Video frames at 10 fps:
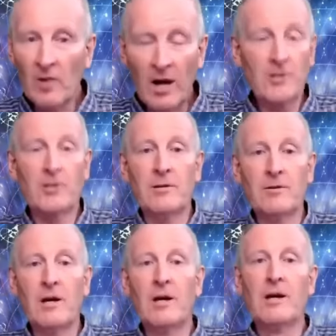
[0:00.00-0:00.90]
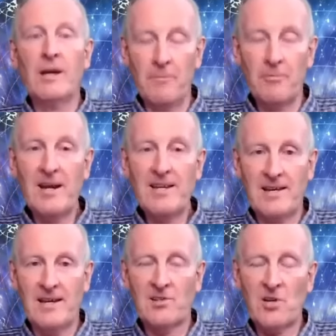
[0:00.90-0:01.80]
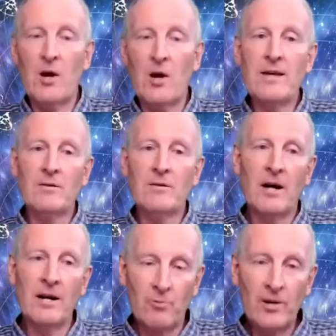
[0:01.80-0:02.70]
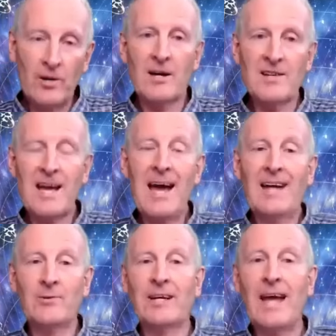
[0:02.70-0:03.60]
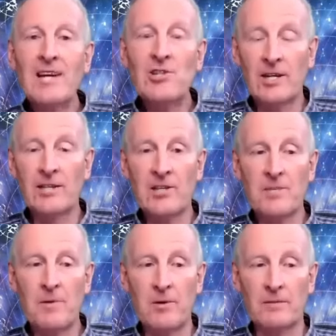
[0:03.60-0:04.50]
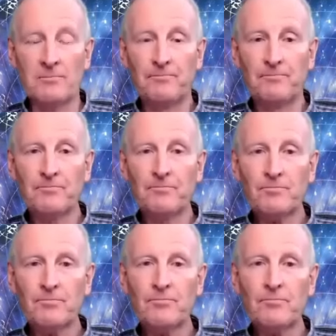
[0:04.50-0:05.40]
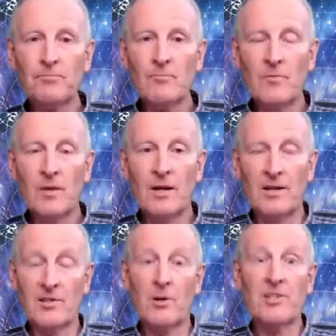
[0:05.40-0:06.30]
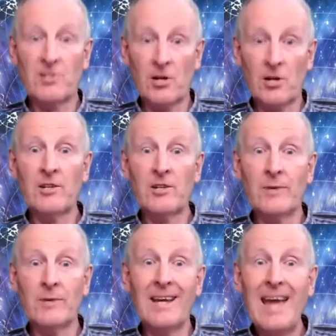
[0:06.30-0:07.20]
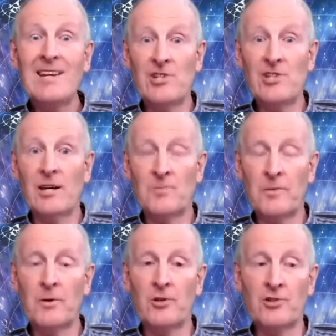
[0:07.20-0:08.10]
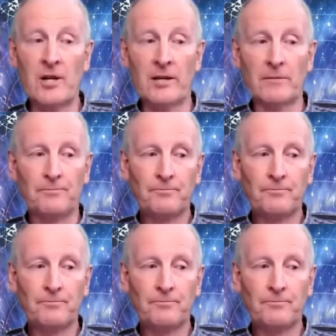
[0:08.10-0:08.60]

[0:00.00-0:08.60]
I couldn't embrace it. So I I realized I had to engage it in the spirit. And so I started to engage it spiritually.